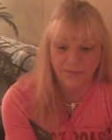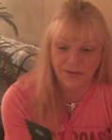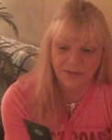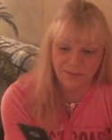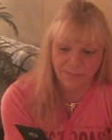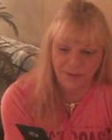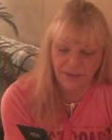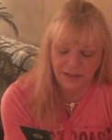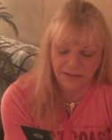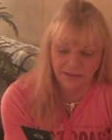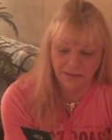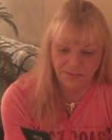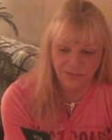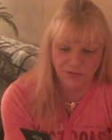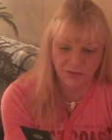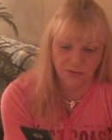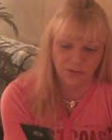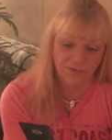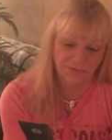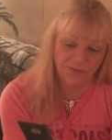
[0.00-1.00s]
speaks of
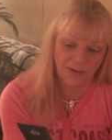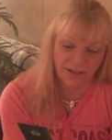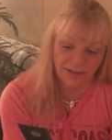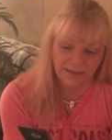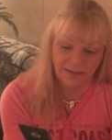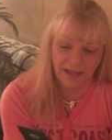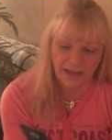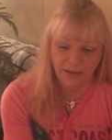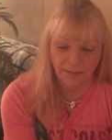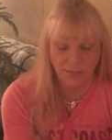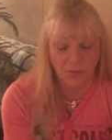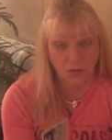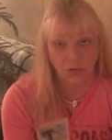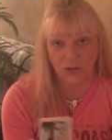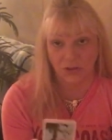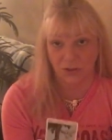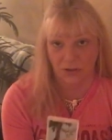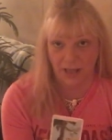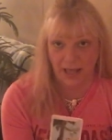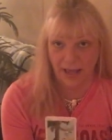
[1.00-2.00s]
sort of like that
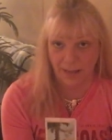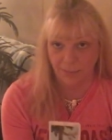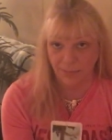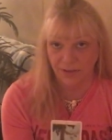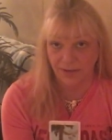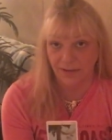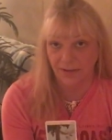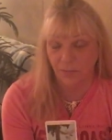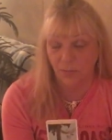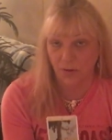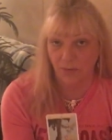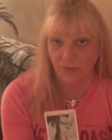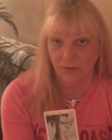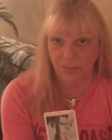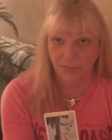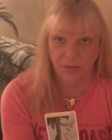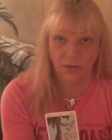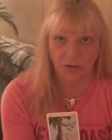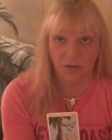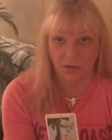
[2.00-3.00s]
emotional apathy where we
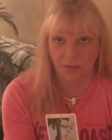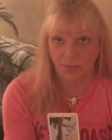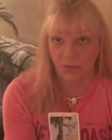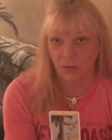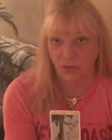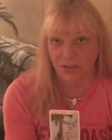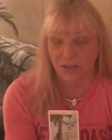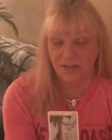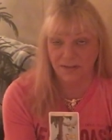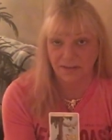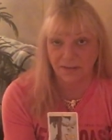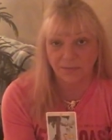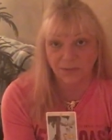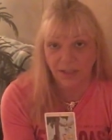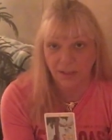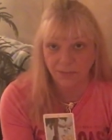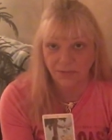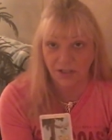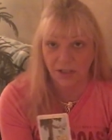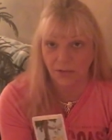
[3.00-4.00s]
put our emotions
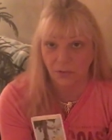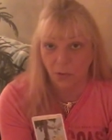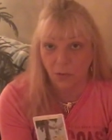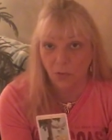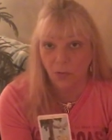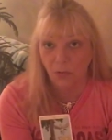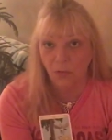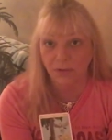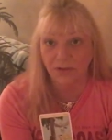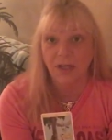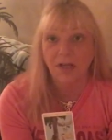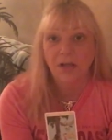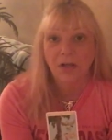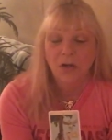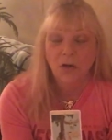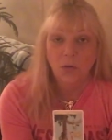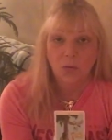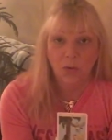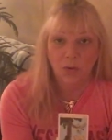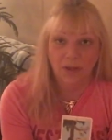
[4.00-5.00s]
sometimes on hold.
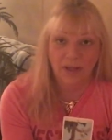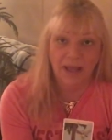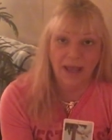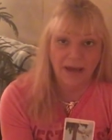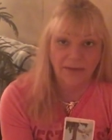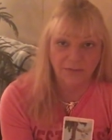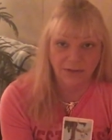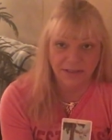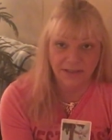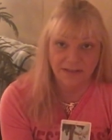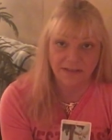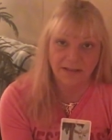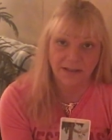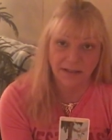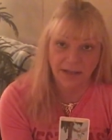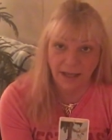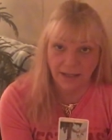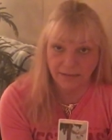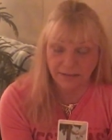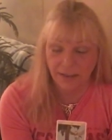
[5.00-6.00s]
We have a
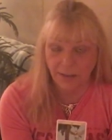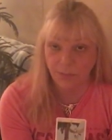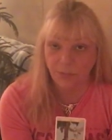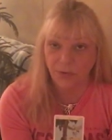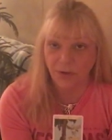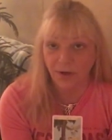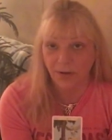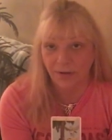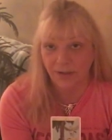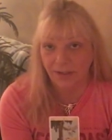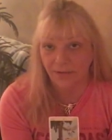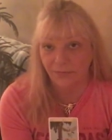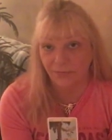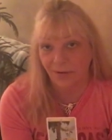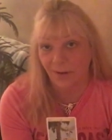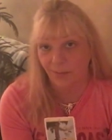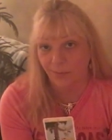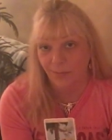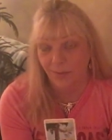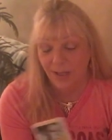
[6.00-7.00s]
disconnect temporarily
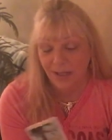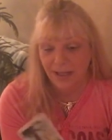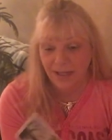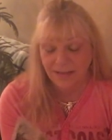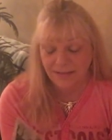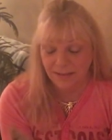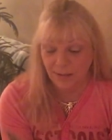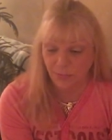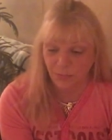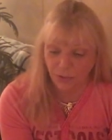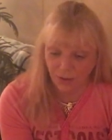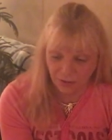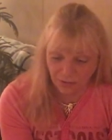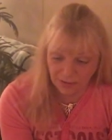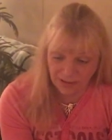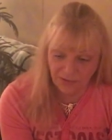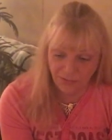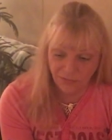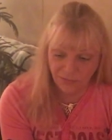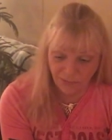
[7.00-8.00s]
from
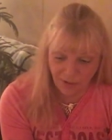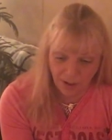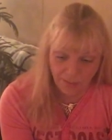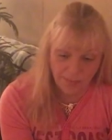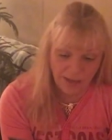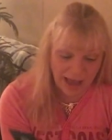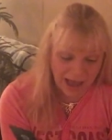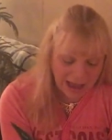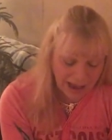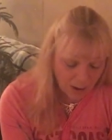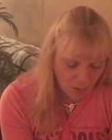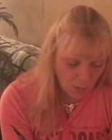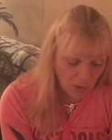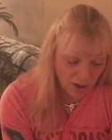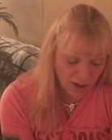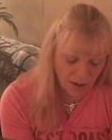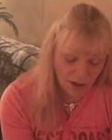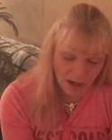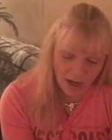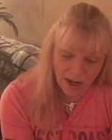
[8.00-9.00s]

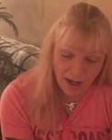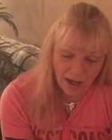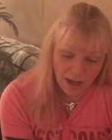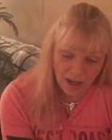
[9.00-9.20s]
our